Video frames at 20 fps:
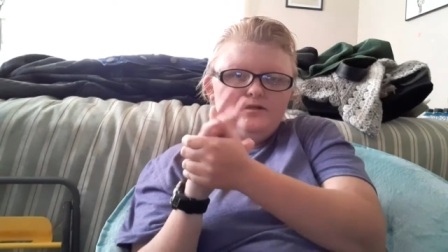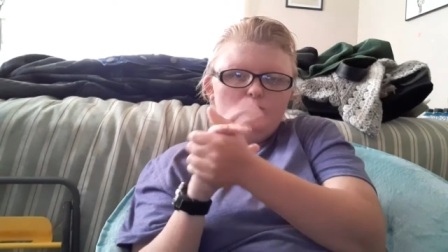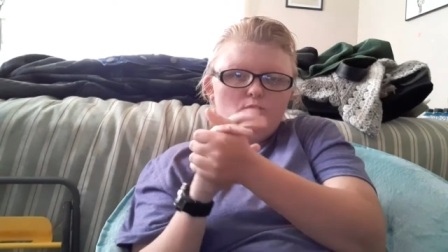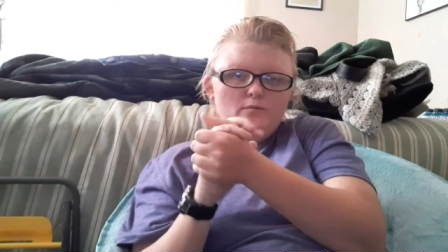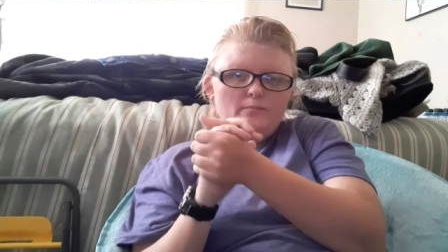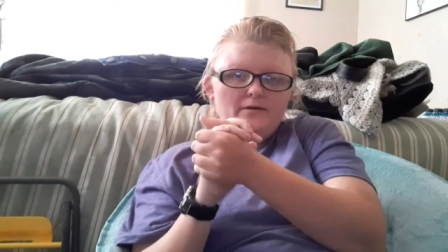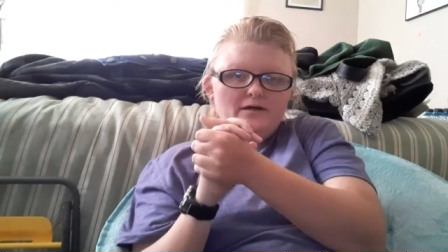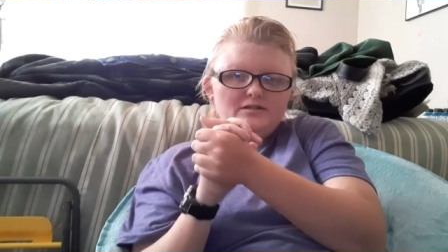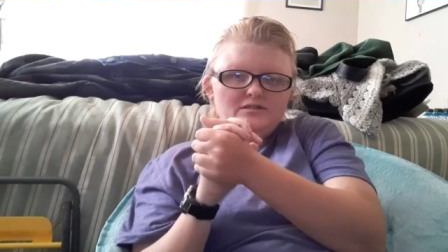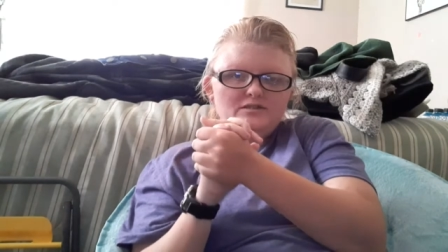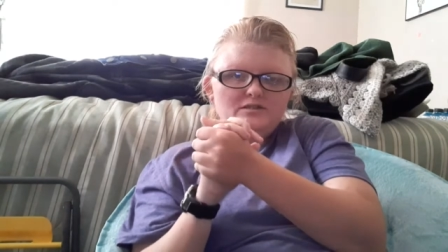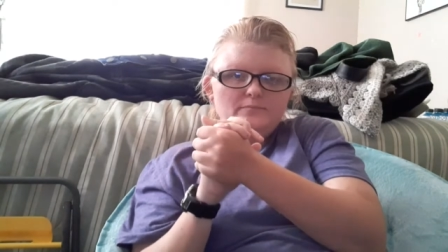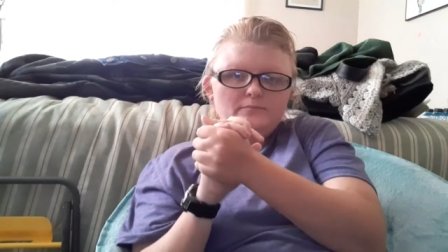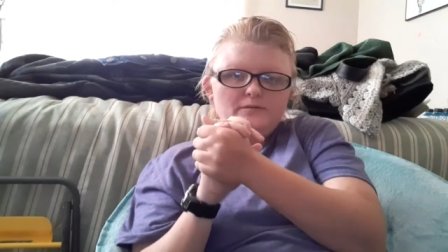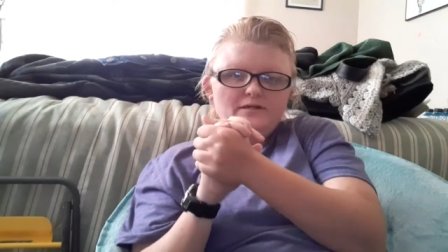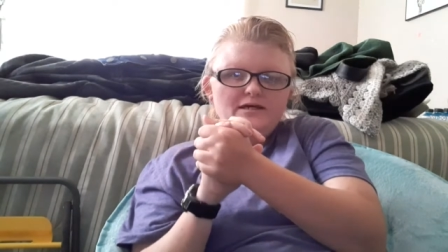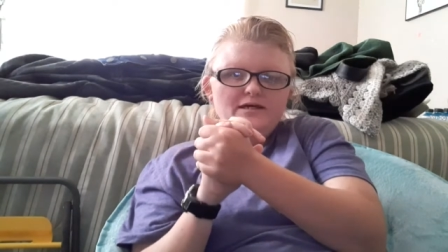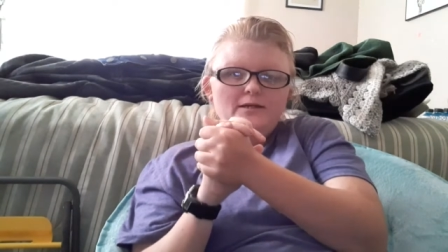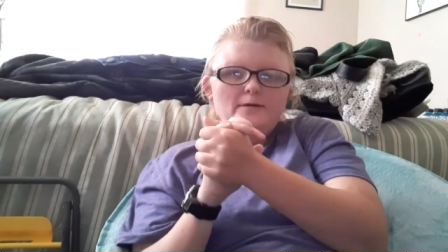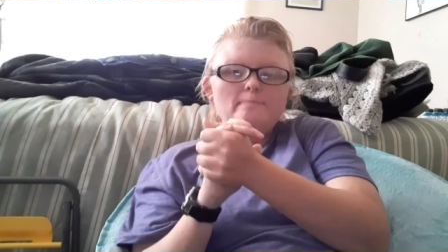And they went back to the
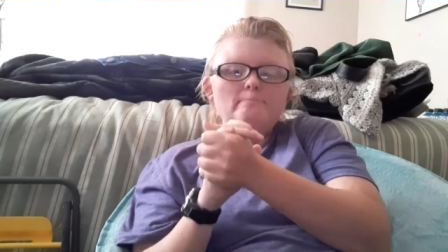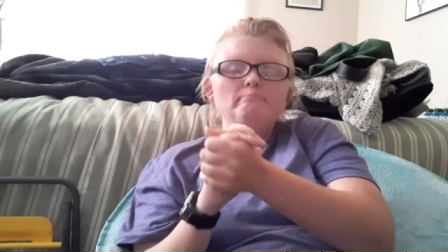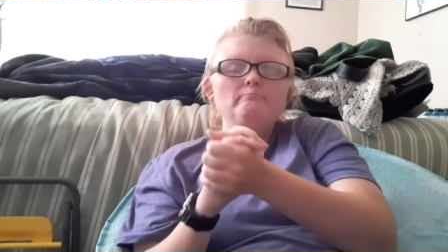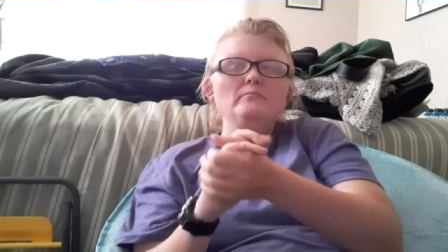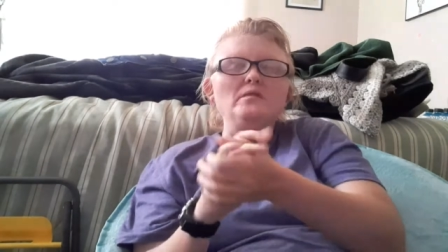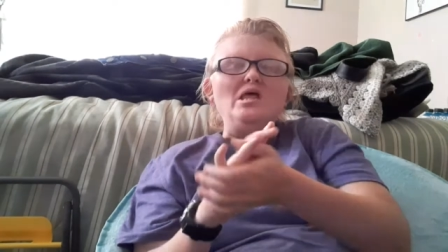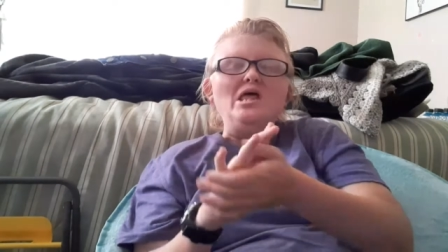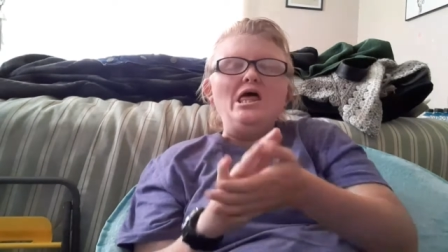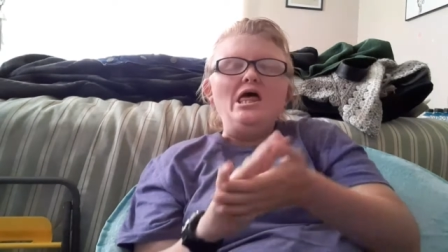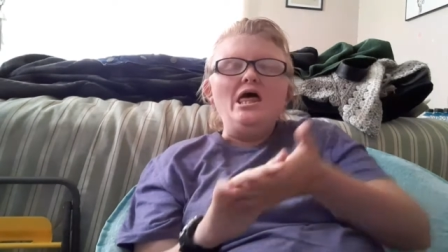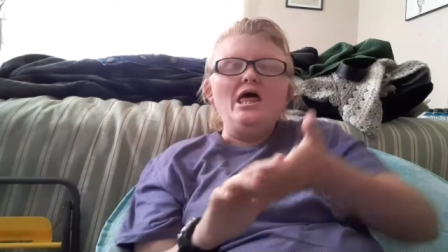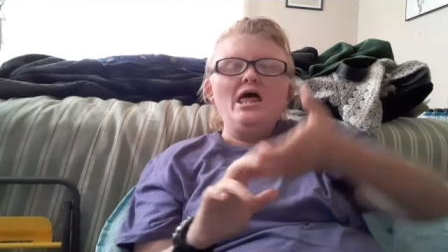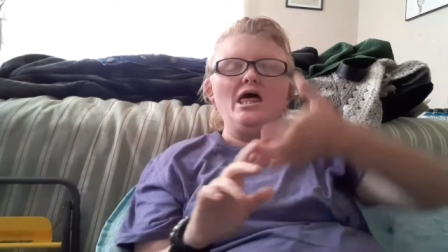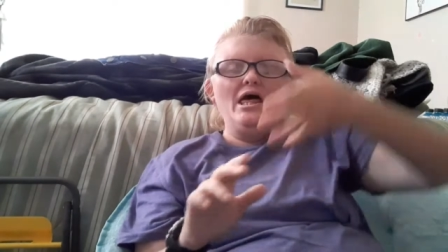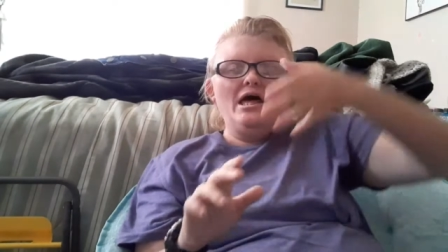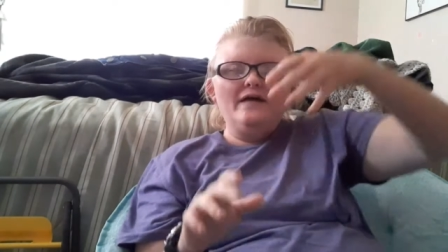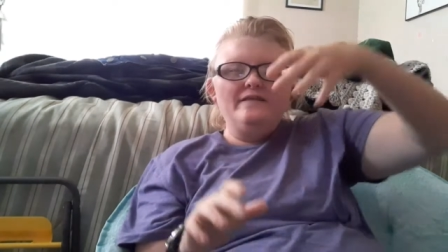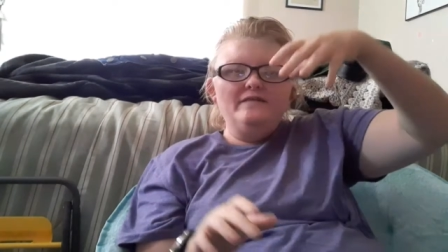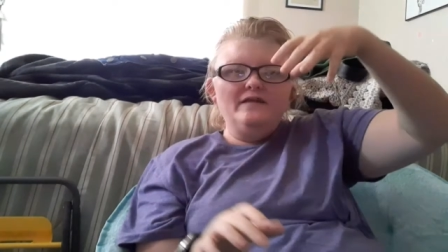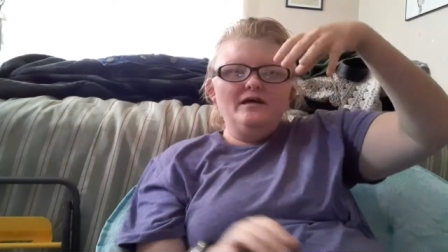planet.
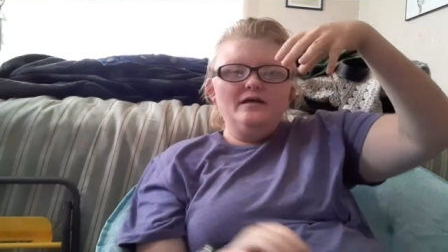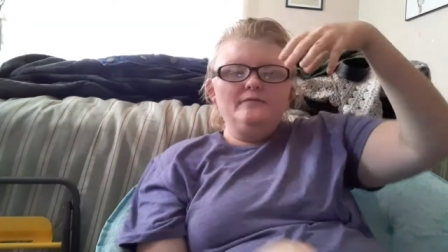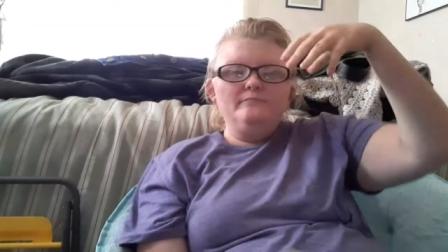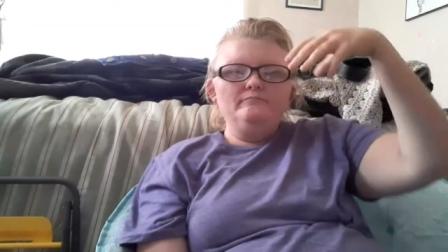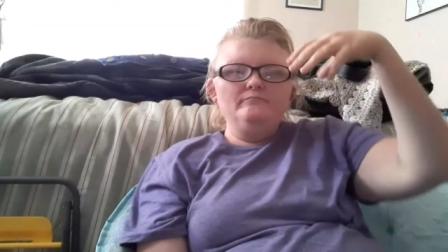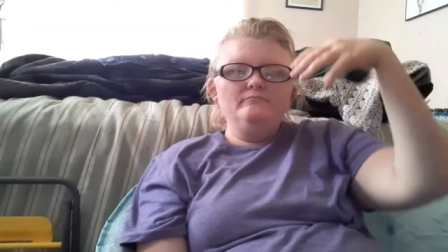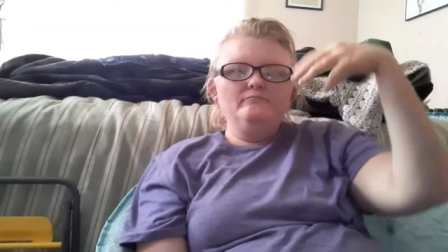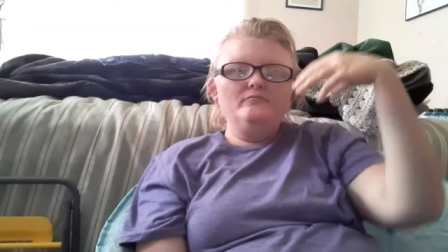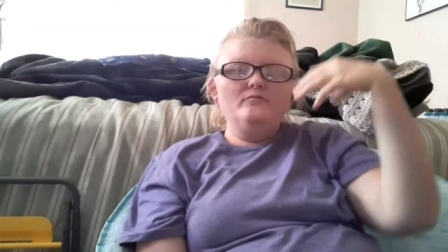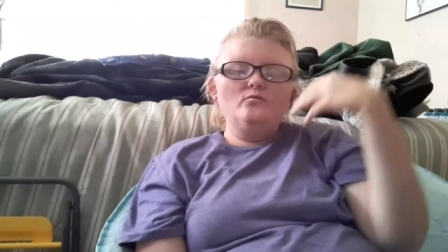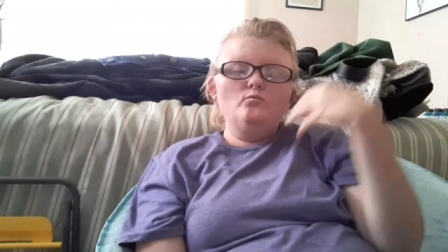And then